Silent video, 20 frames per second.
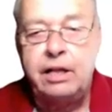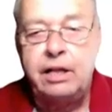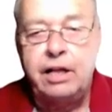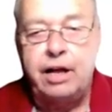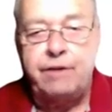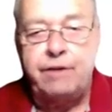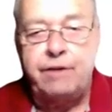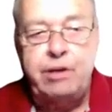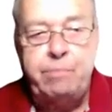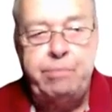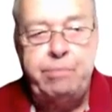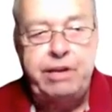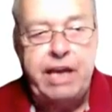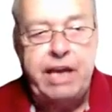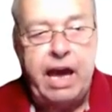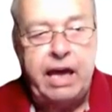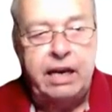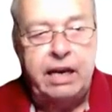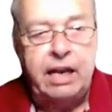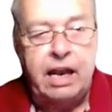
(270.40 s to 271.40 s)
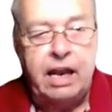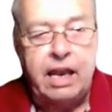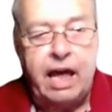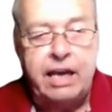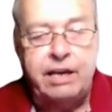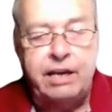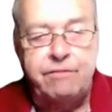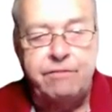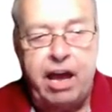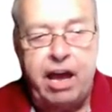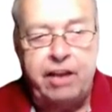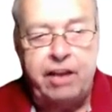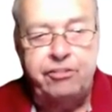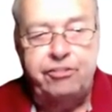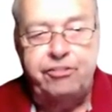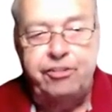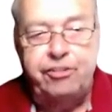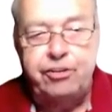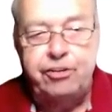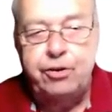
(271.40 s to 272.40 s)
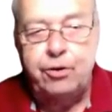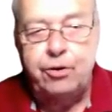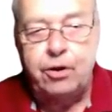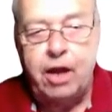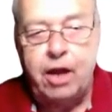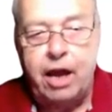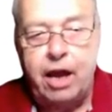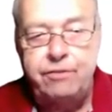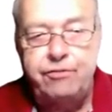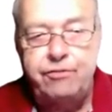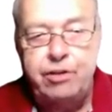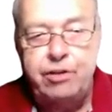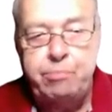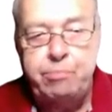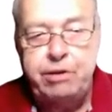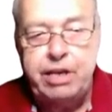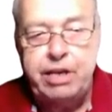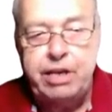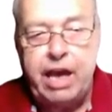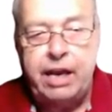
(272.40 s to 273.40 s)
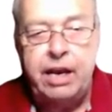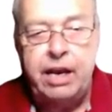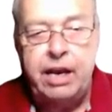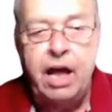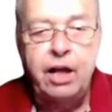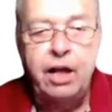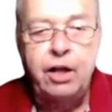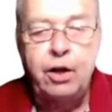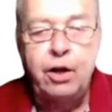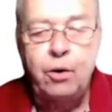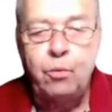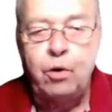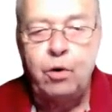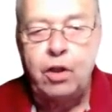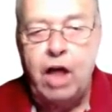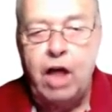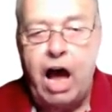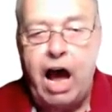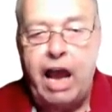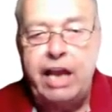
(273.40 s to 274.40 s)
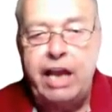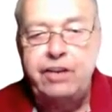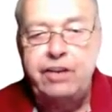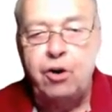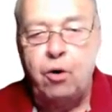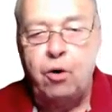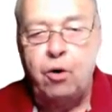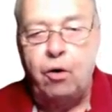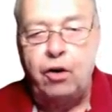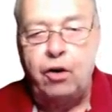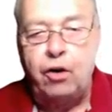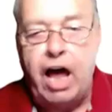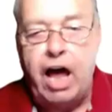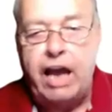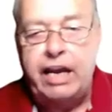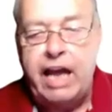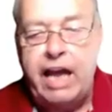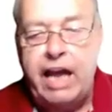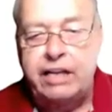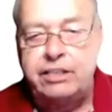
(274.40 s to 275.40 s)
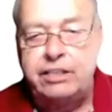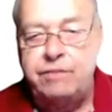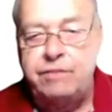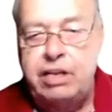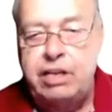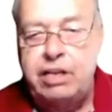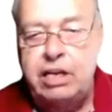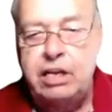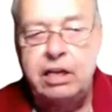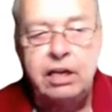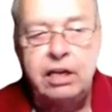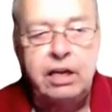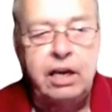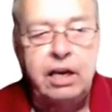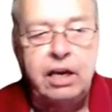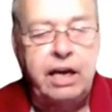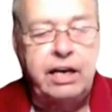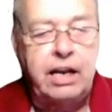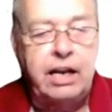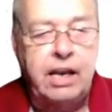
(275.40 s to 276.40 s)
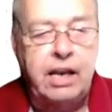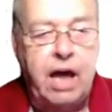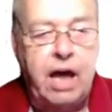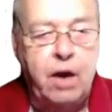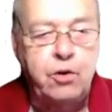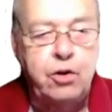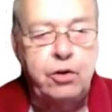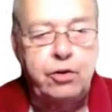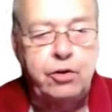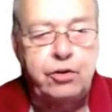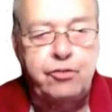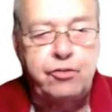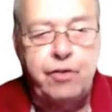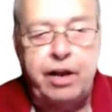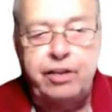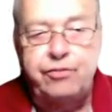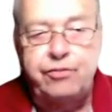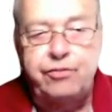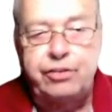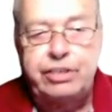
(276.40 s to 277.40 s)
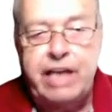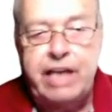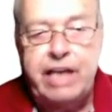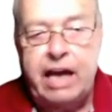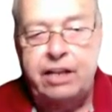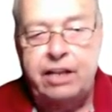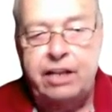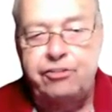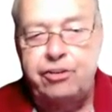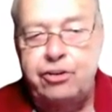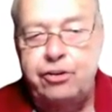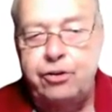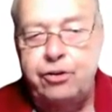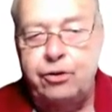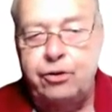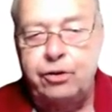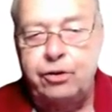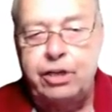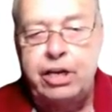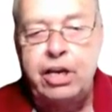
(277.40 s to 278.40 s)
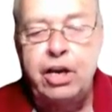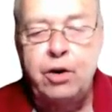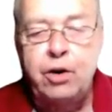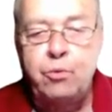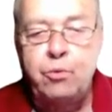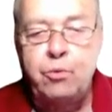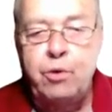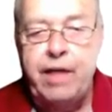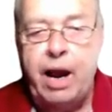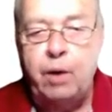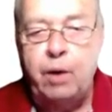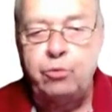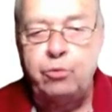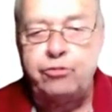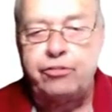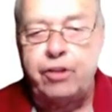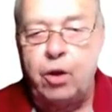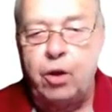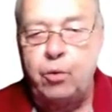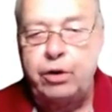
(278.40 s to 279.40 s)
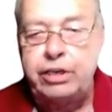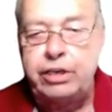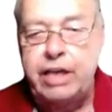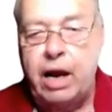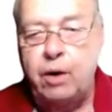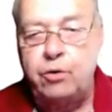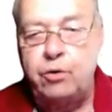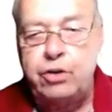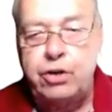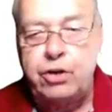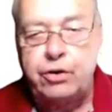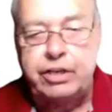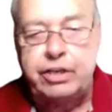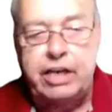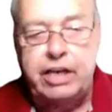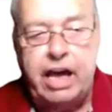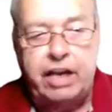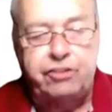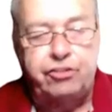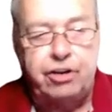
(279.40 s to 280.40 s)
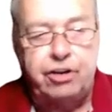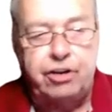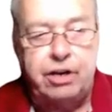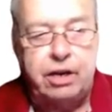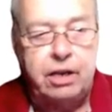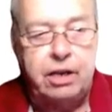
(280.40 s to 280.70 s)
A VPN, like Avast SecureLine VPN, will hide your online activity and allow you to transfer data securely without slowing down your connection,